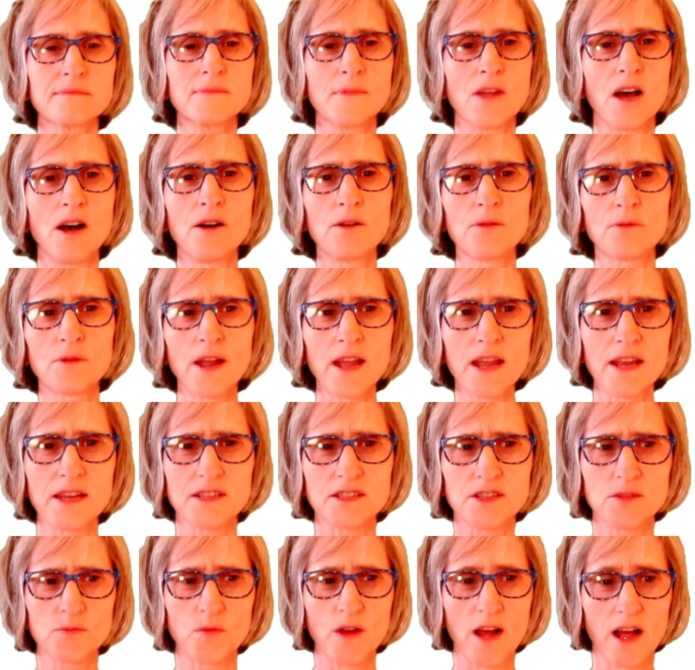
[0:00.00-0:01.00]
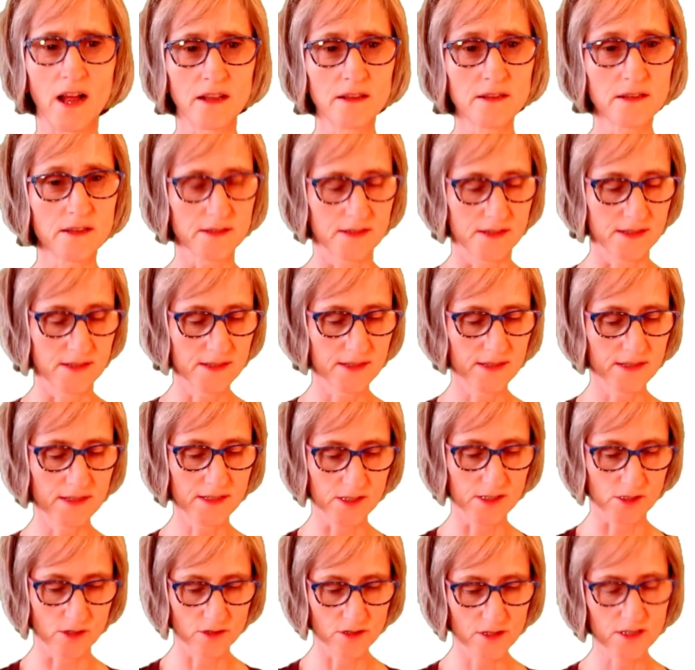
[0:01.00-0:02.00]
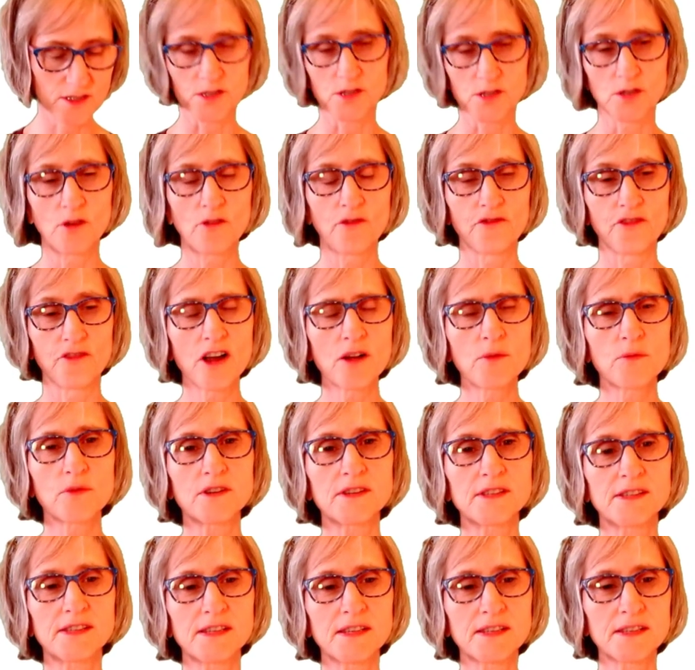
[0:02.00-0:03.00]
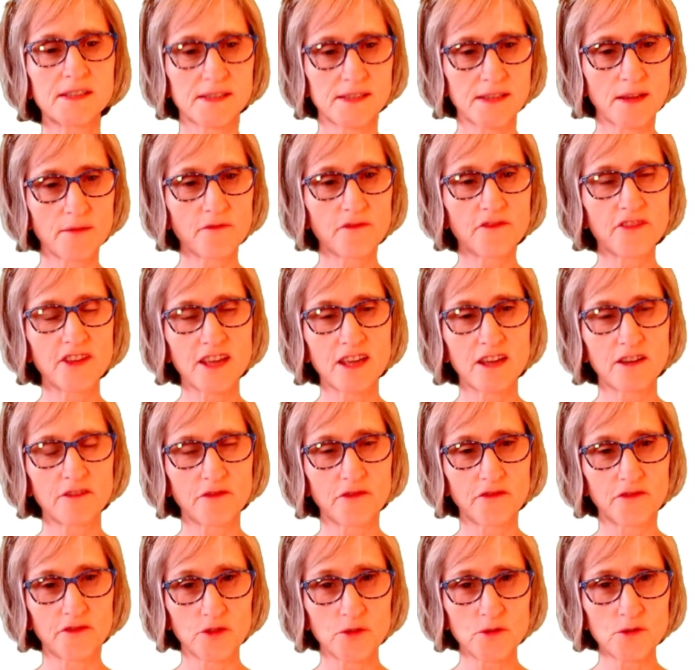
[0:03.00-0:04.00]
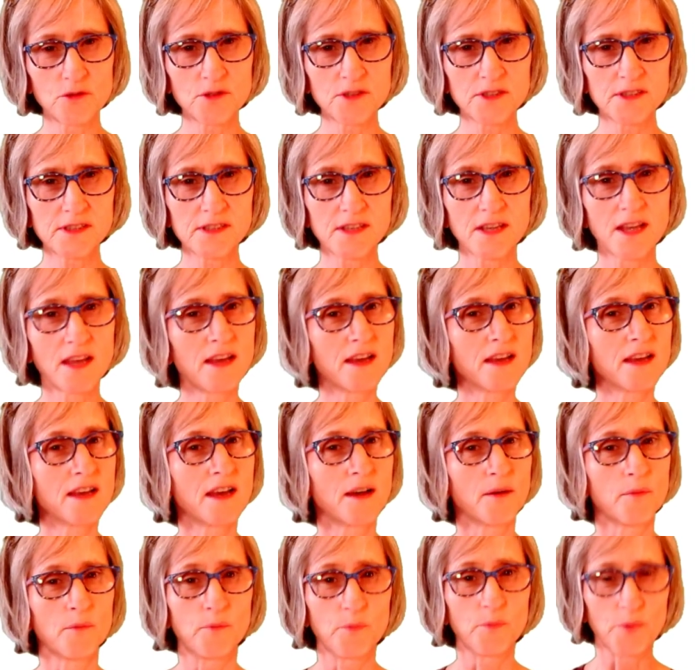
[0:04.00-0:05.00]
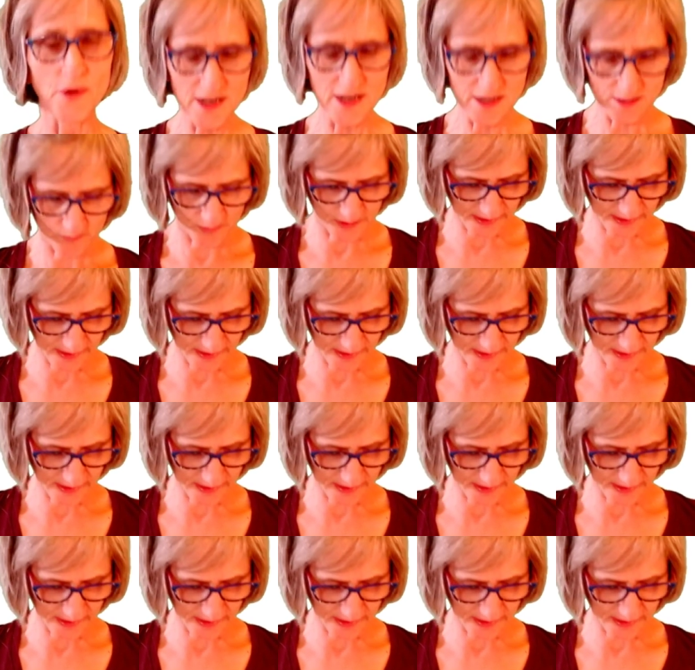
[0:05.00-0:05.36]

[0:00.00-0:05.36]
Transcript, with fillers: All right, well, this is good so far. We're seeing some vegan foods, but we're